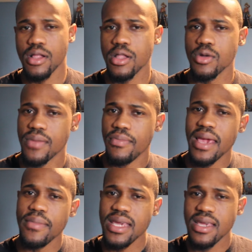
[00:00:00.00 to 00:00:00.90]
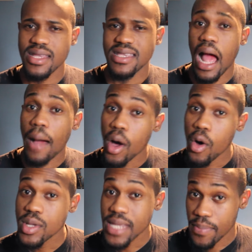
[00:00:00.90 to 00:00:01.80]
conclusion maybe
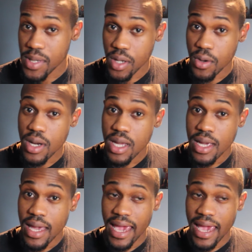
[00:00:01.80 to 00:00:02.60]
Sabo's episode,